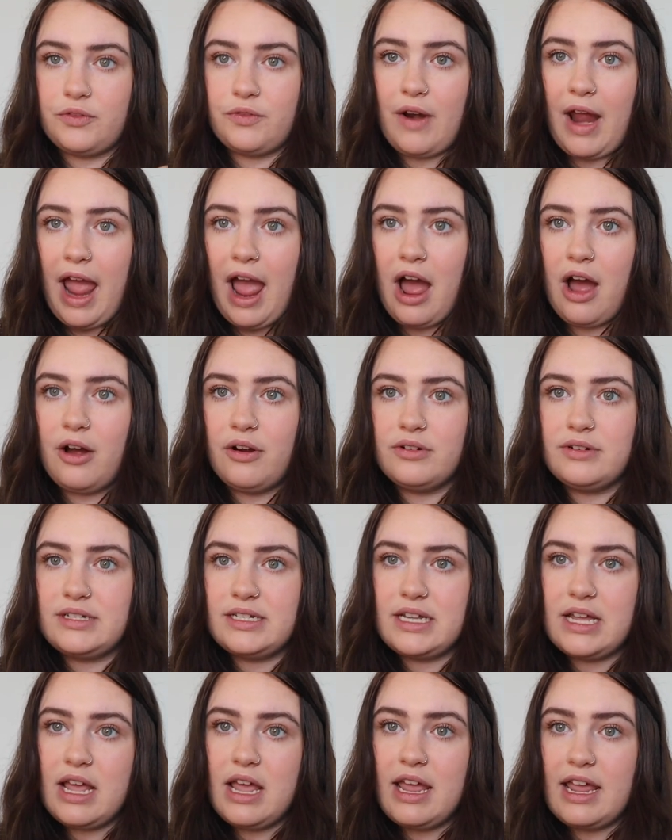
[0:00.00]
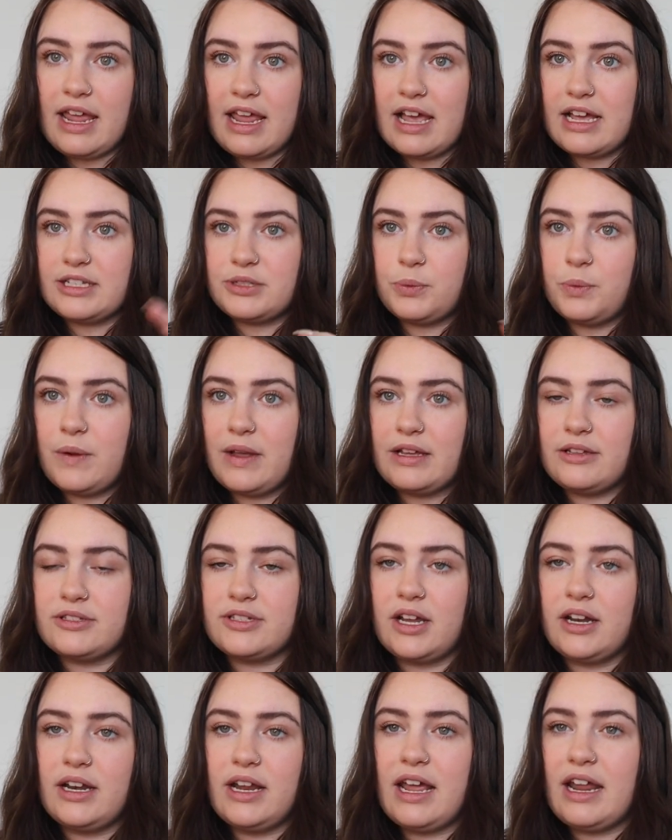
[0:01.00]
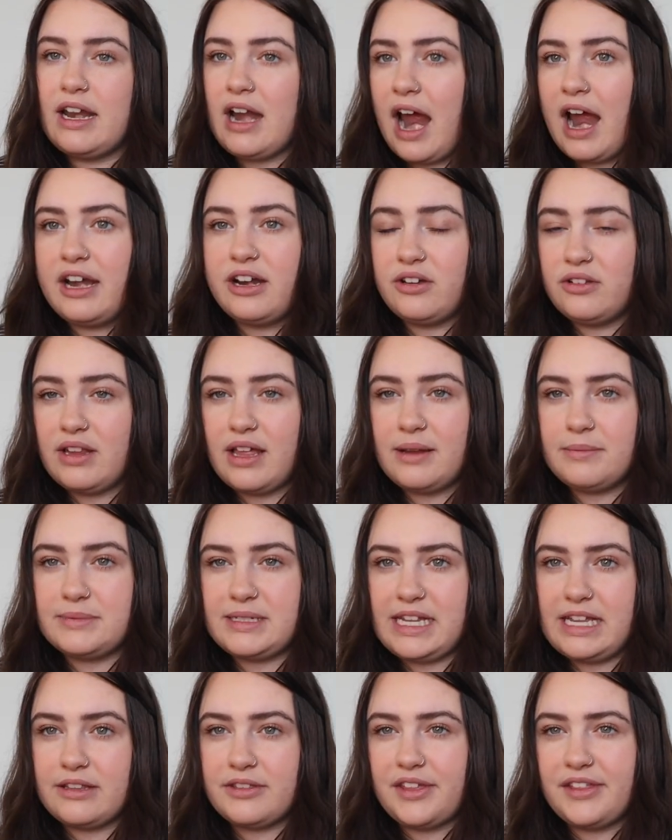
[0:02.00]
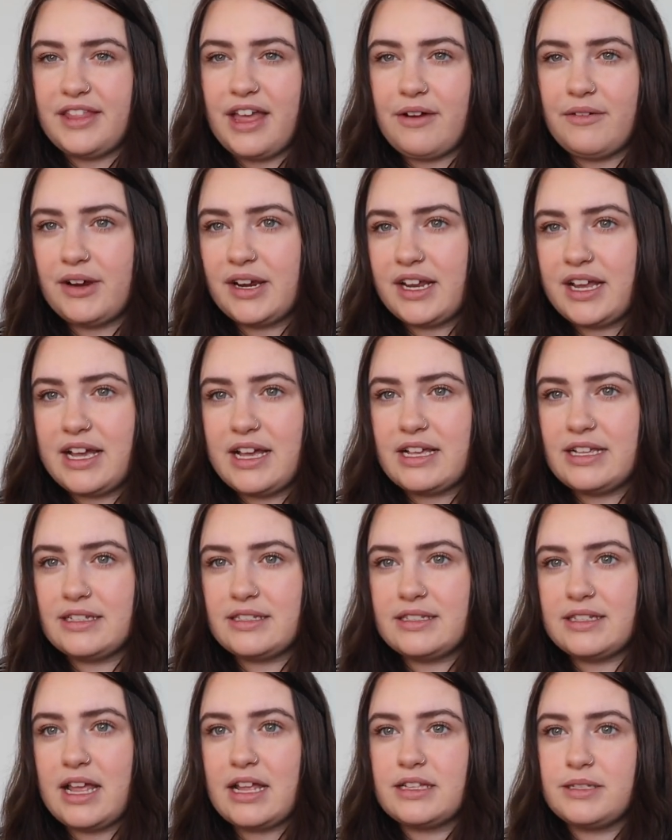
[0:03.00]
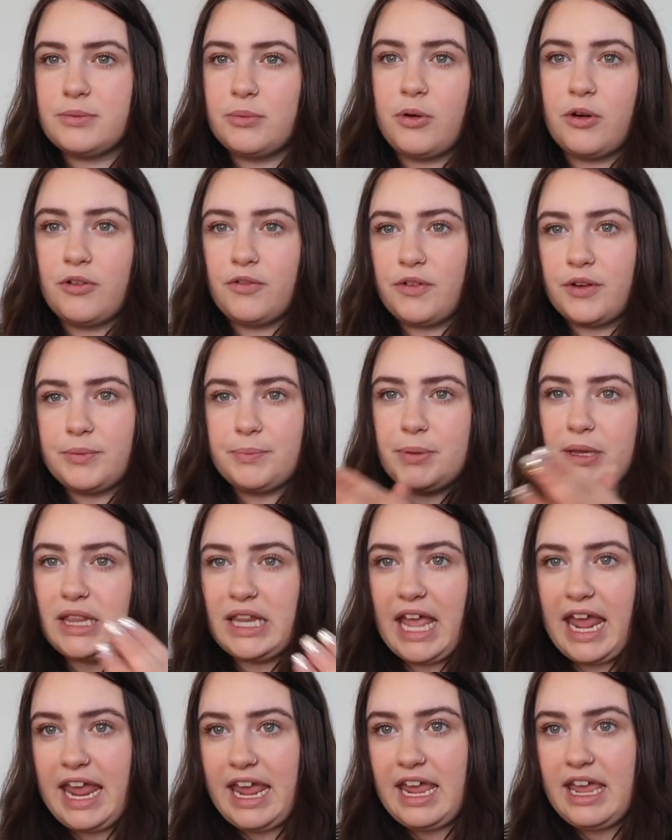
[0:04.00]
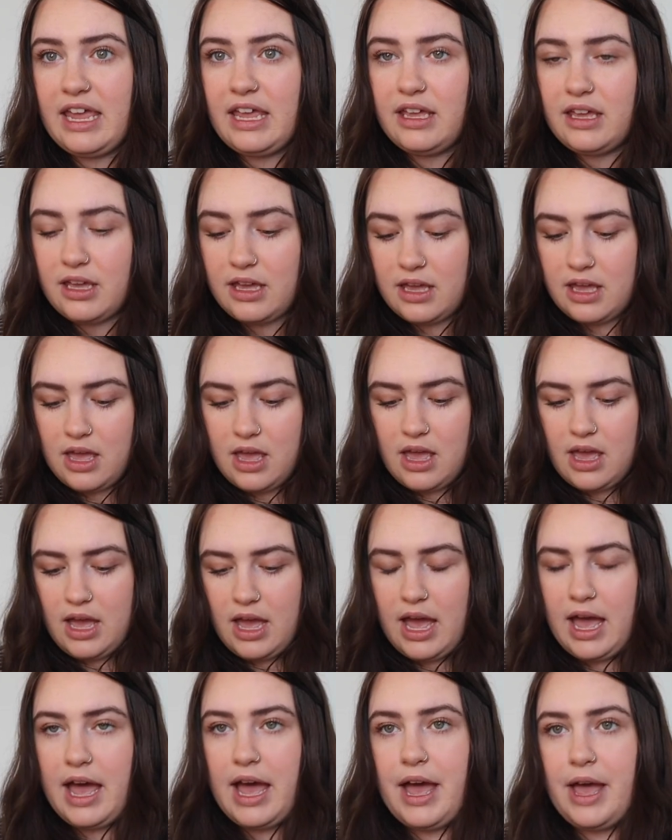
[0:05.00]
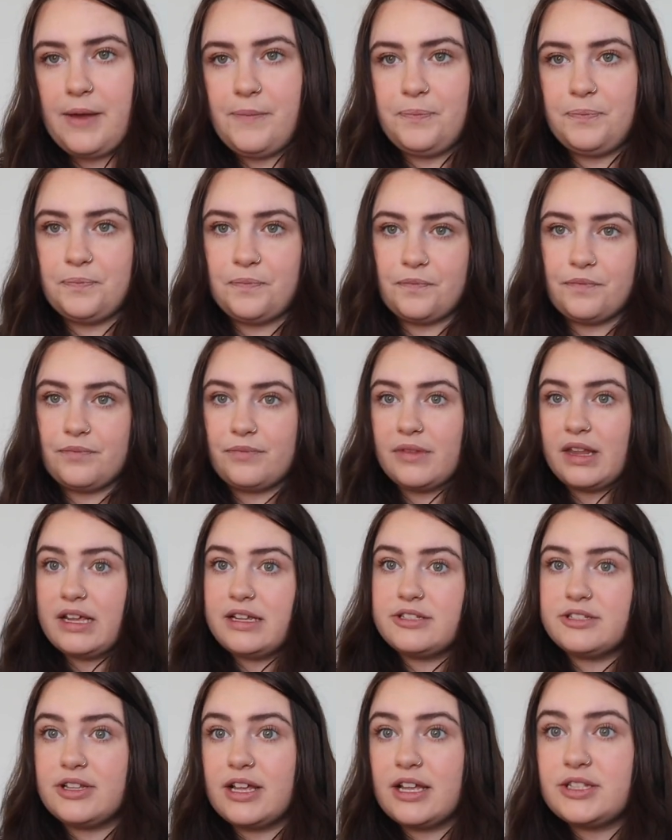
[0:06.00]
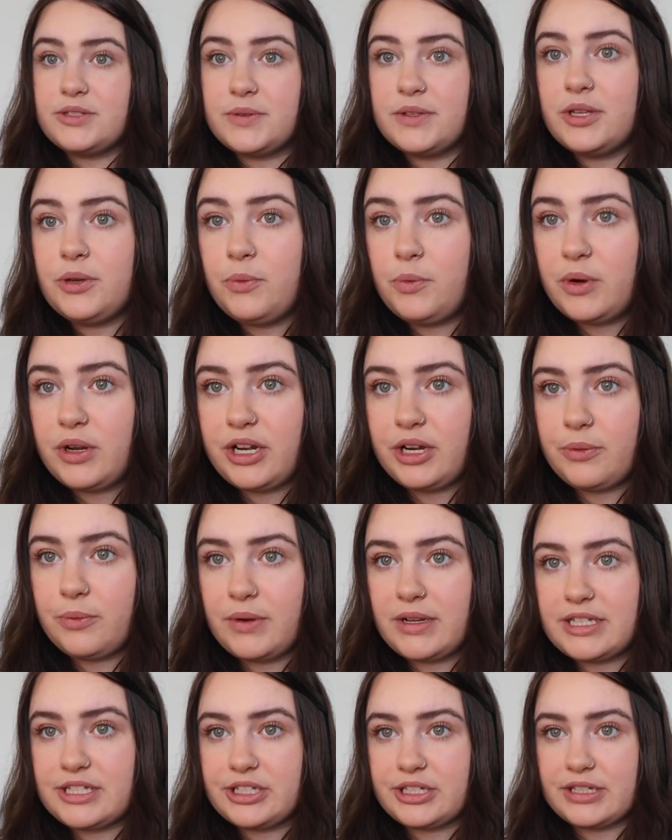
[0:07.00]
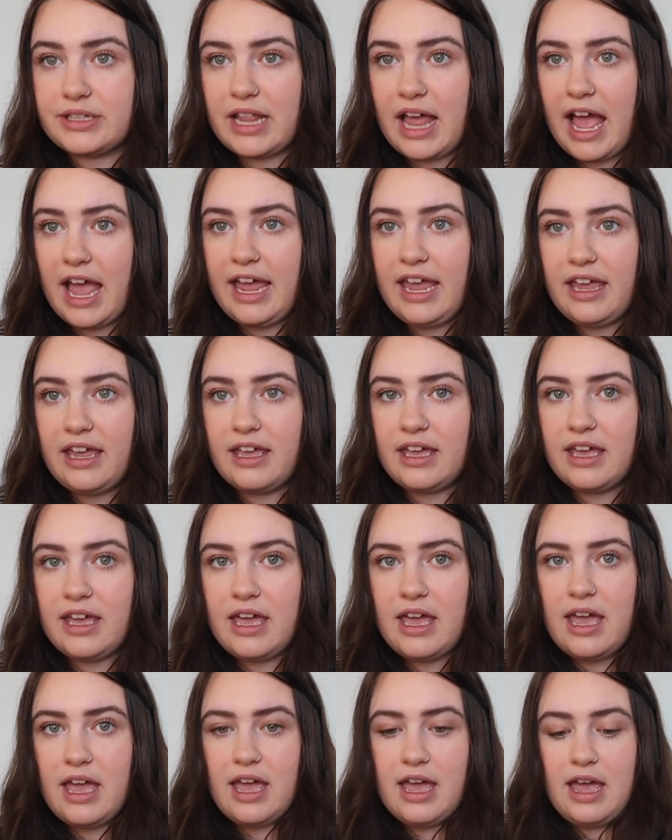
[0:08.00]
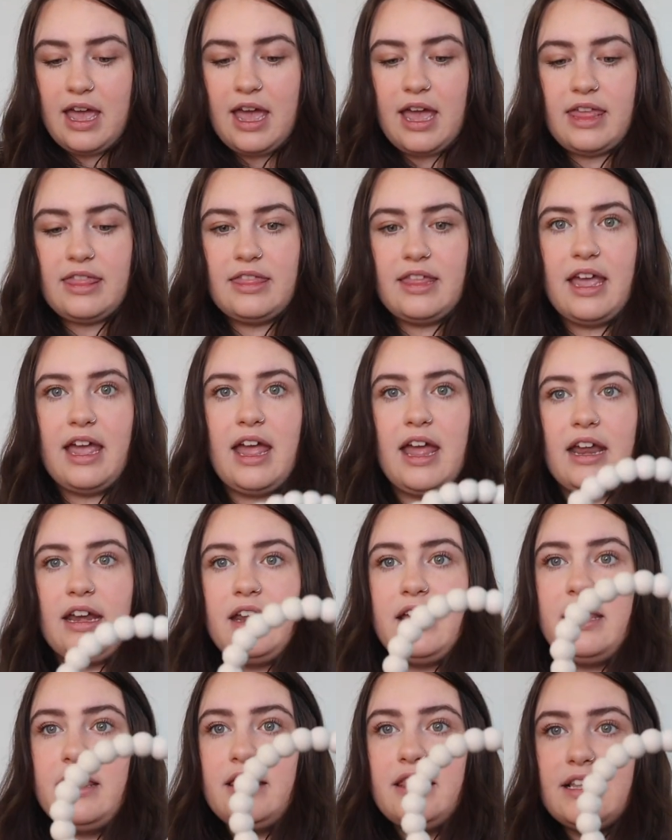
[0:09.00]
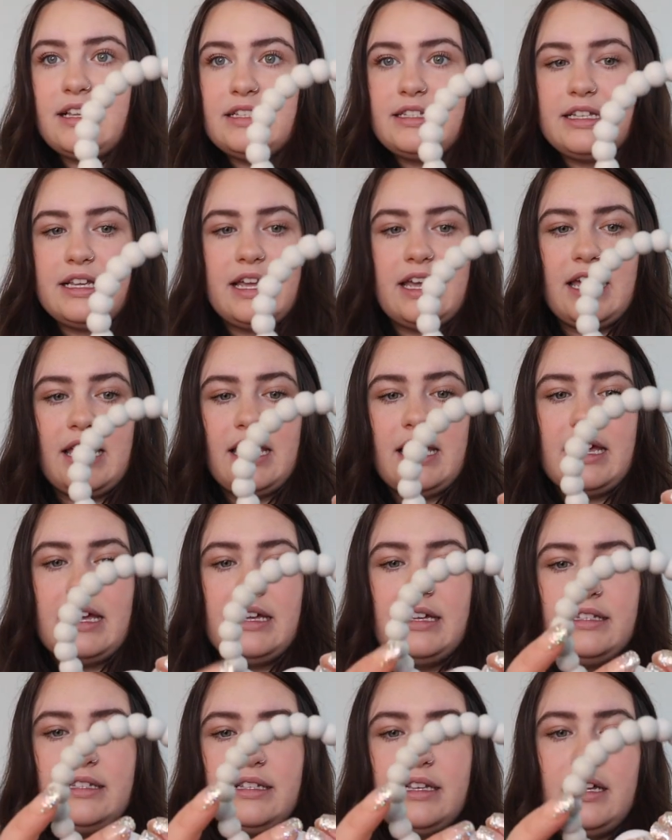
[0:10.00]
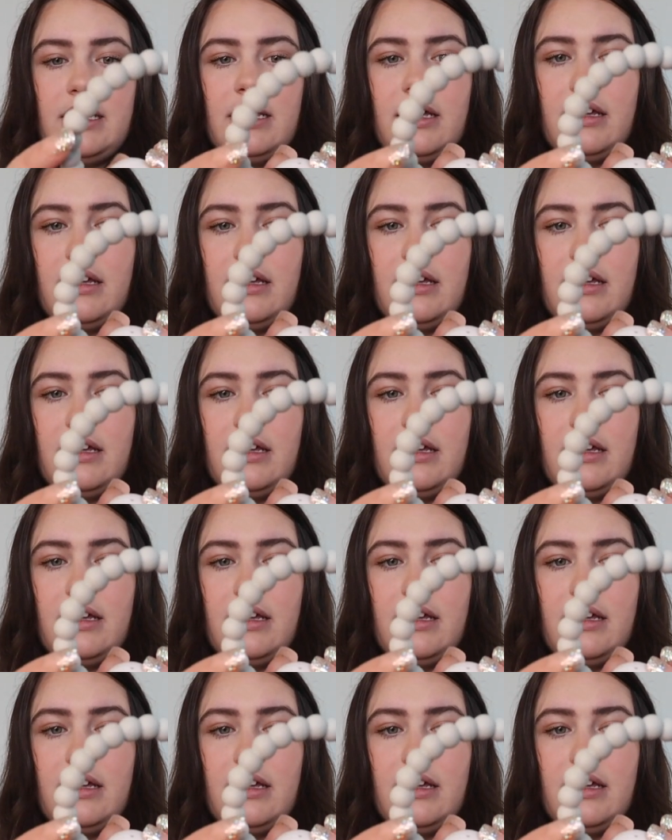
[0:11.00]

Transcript: around. He has wheels on it, and I don't let him teeth on that one because that's more for playing. So that's what the wooden ones look like. And then this is,